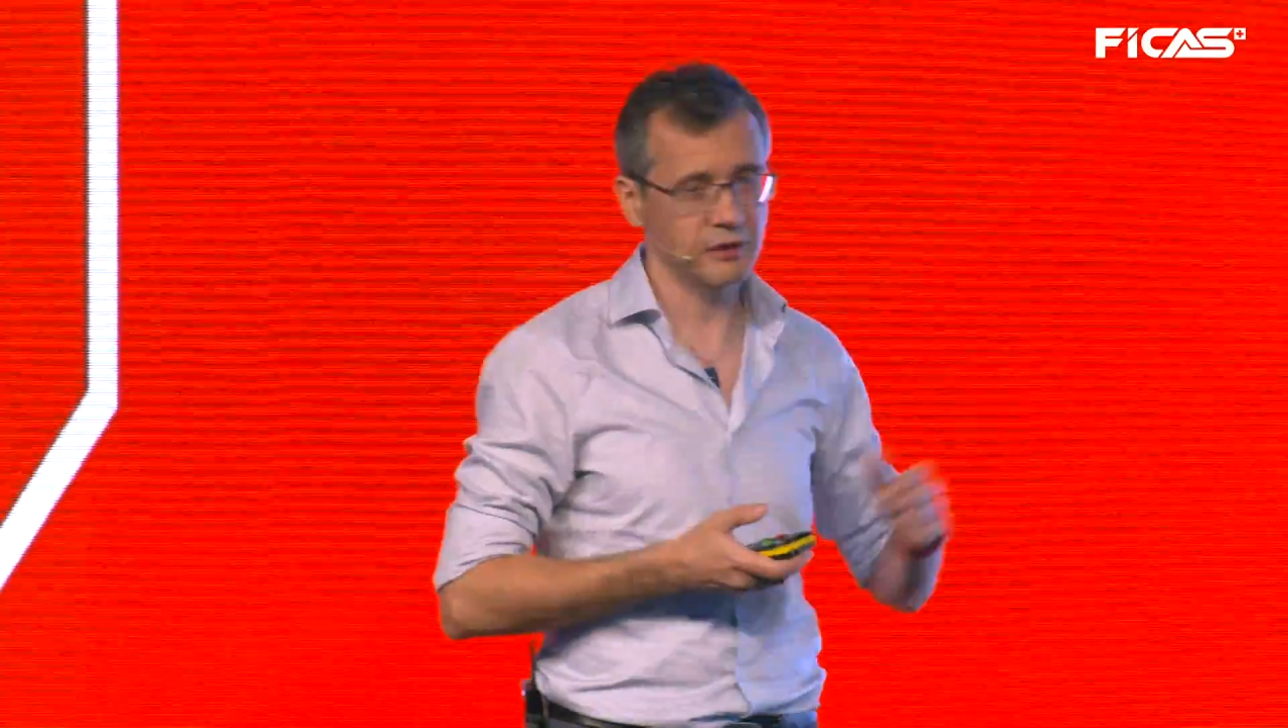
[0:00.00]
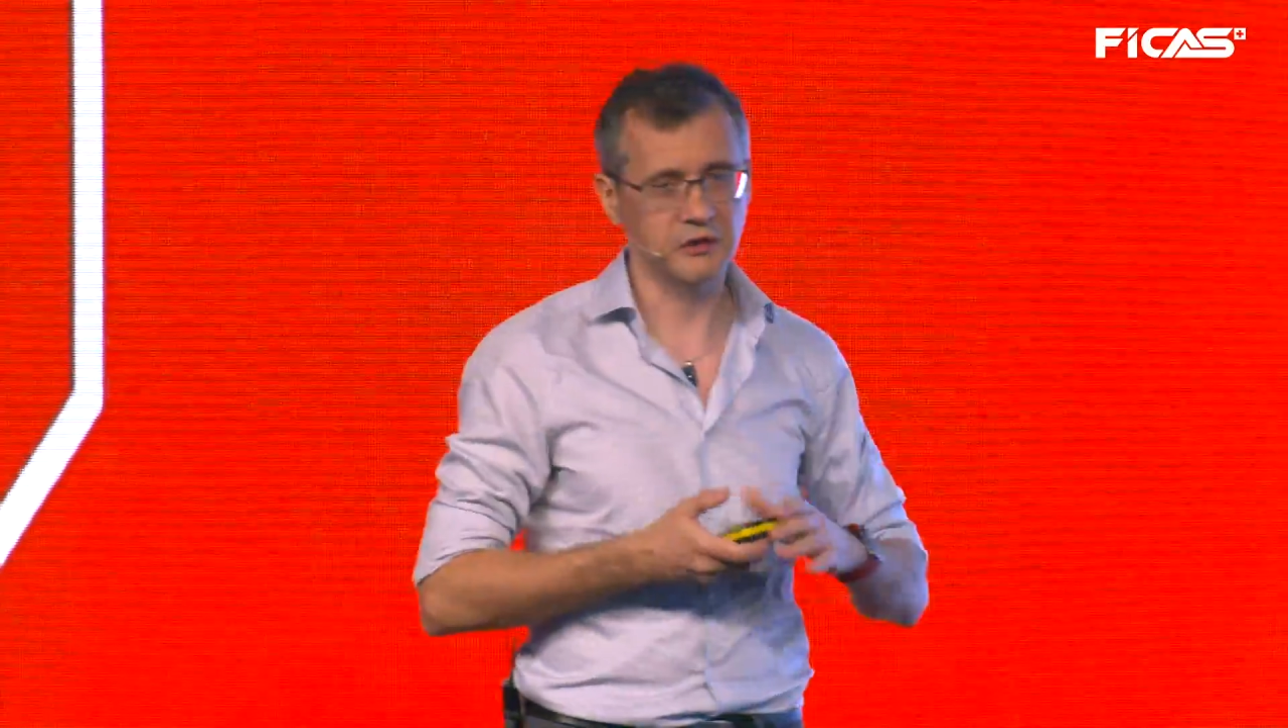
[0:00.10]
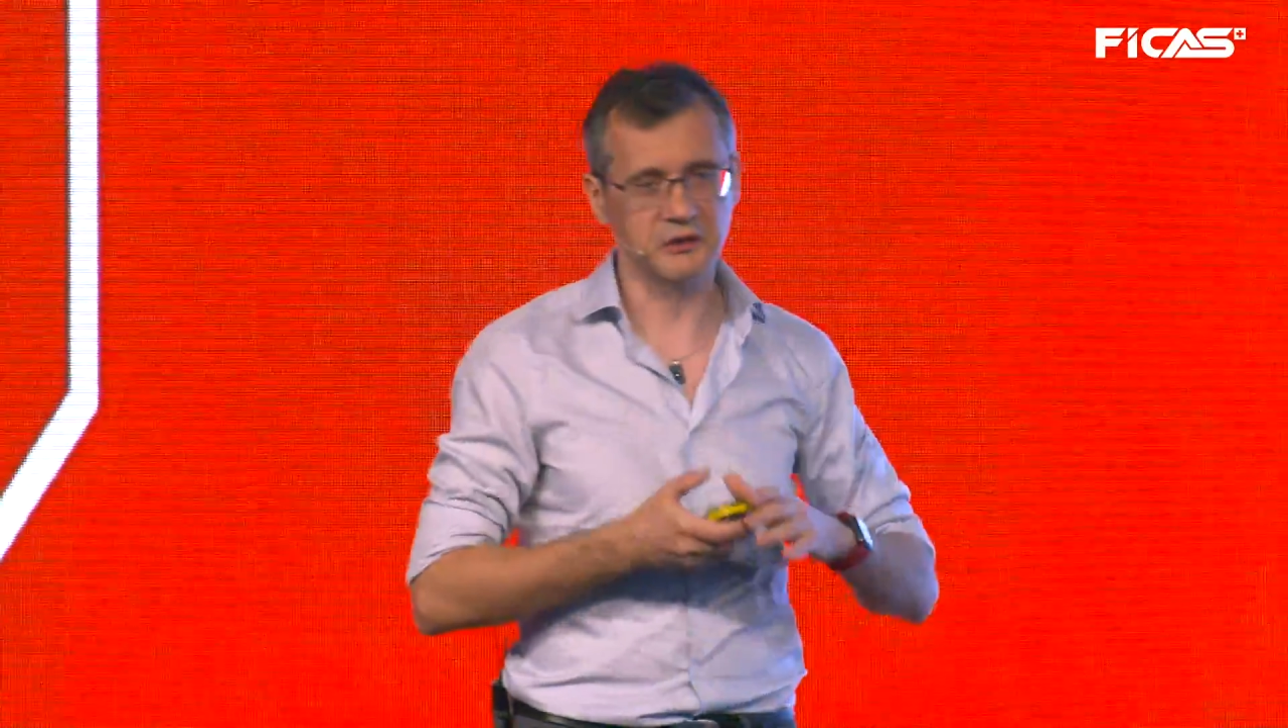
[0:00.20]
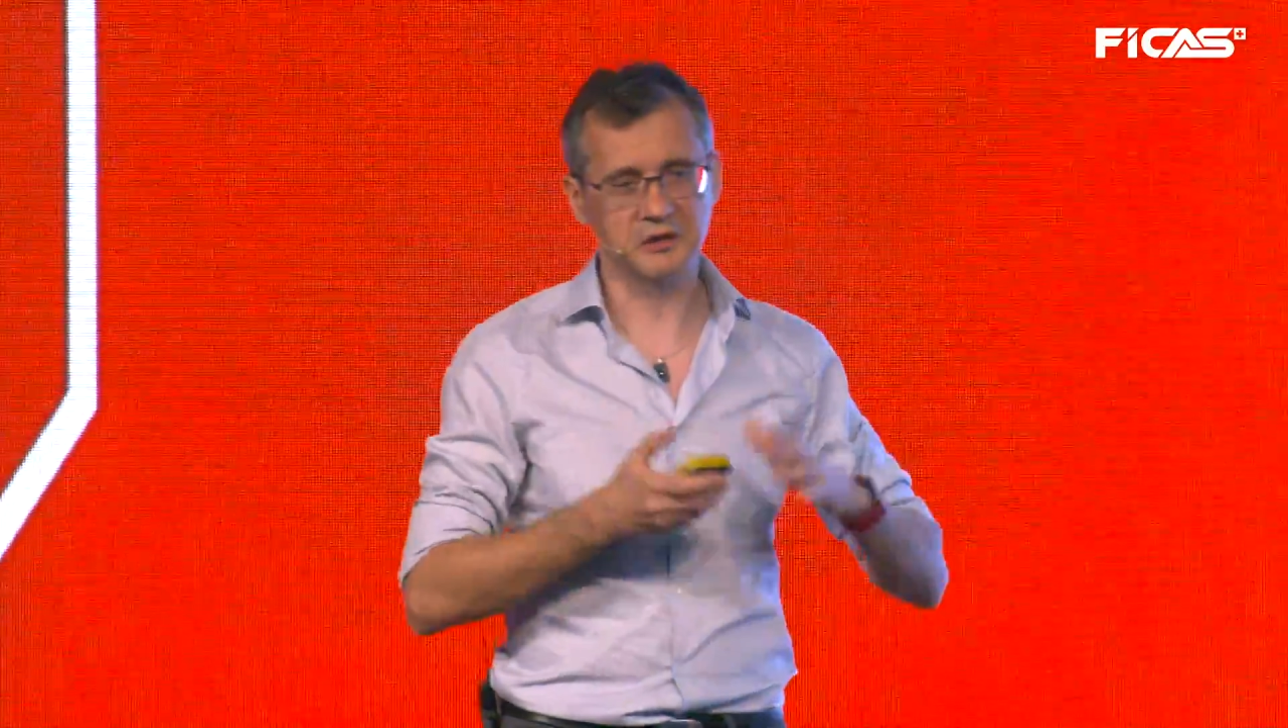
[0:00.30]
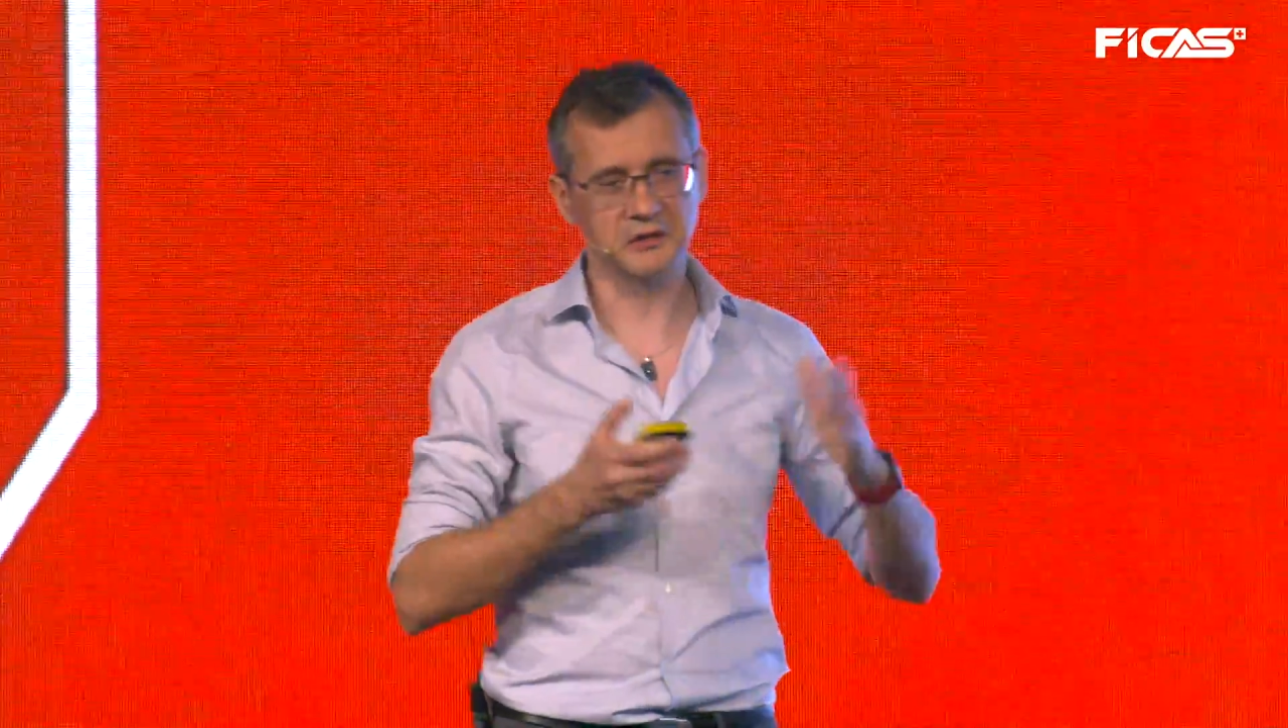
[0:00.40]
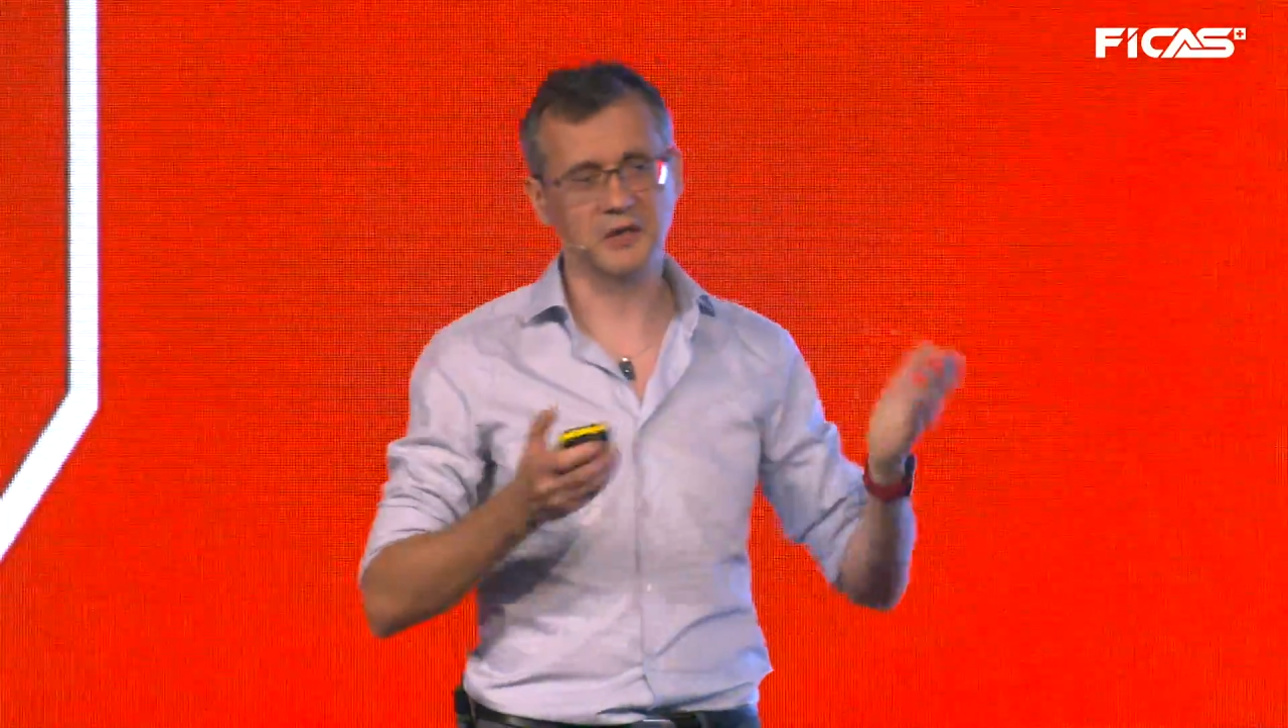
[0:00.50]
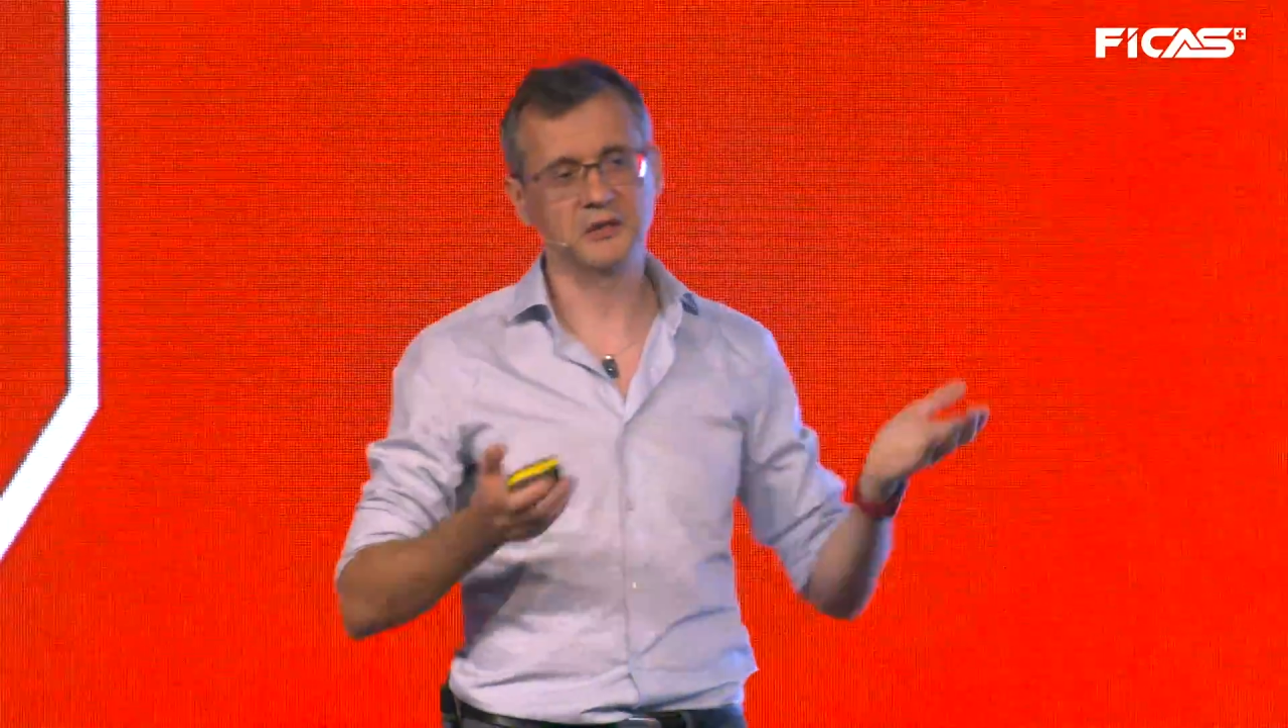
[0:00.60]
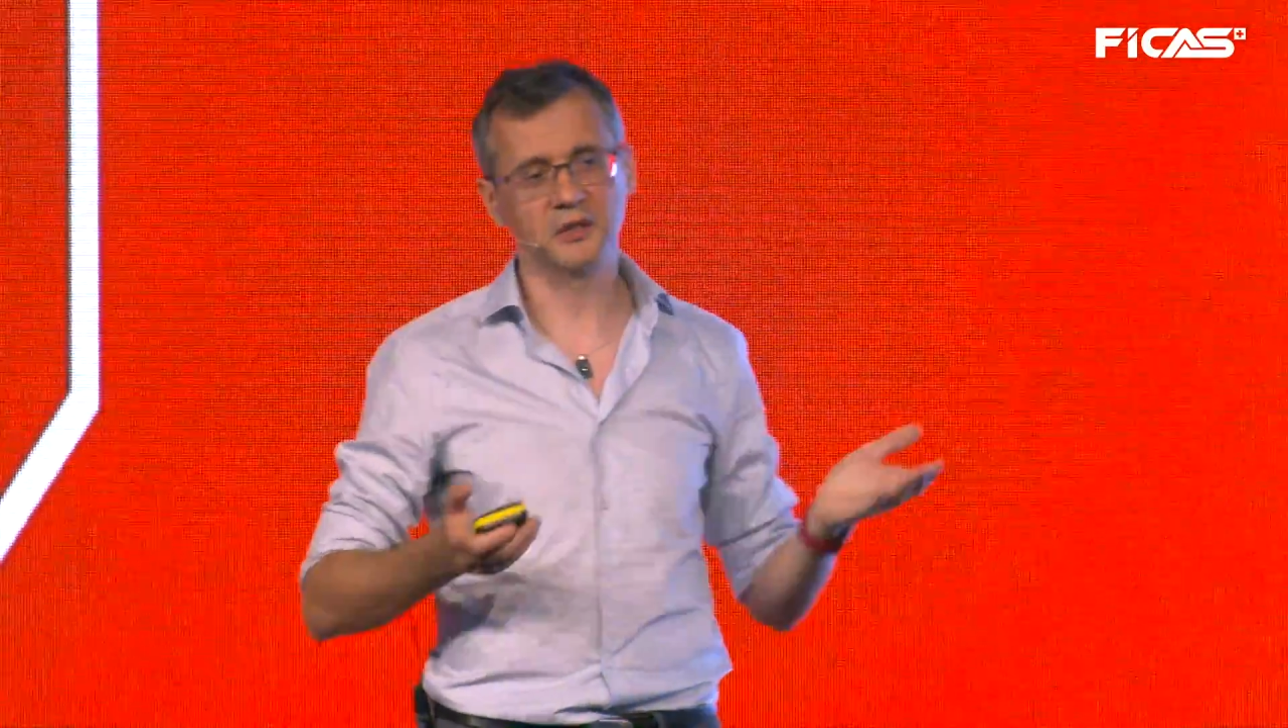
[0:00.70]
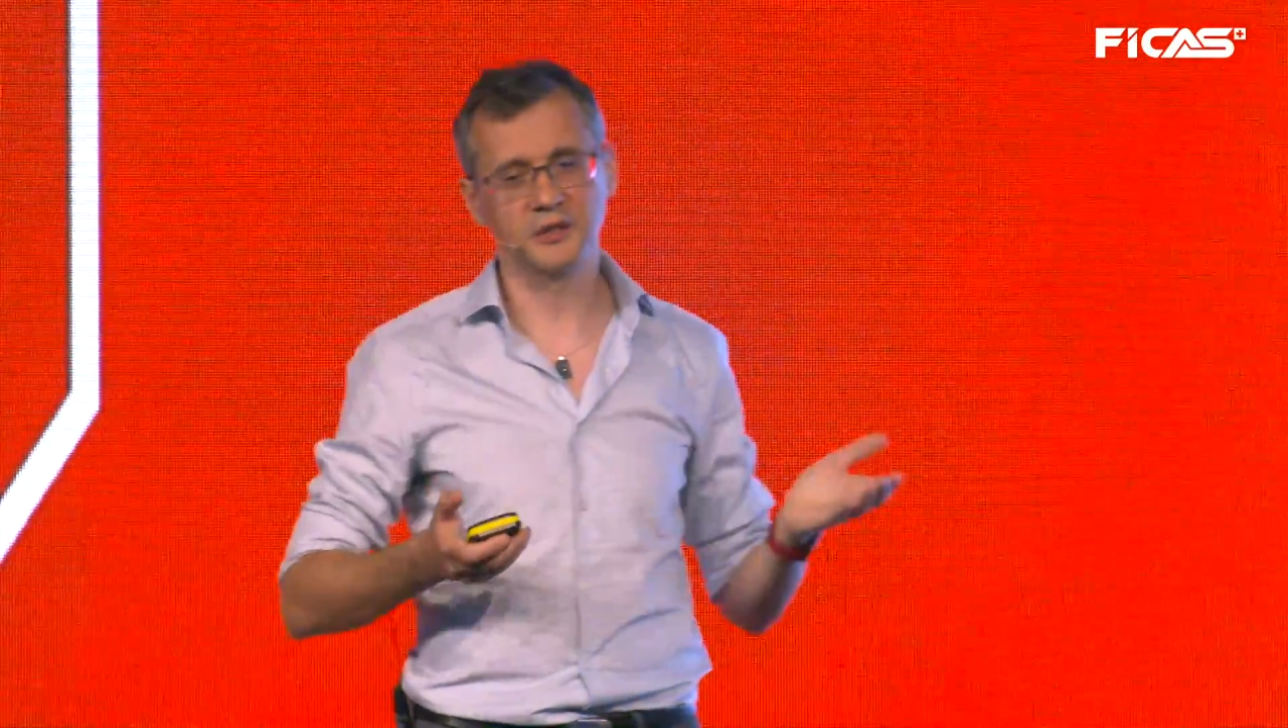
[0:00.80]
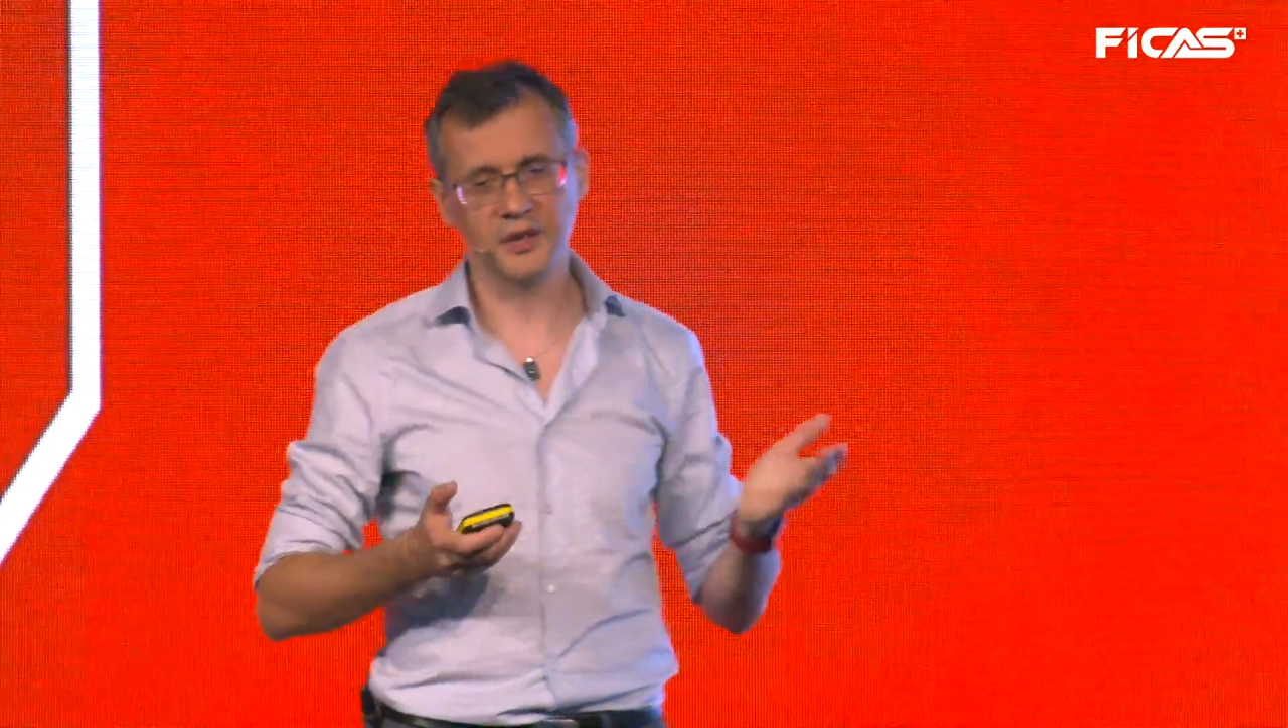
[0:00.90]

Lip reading: in the central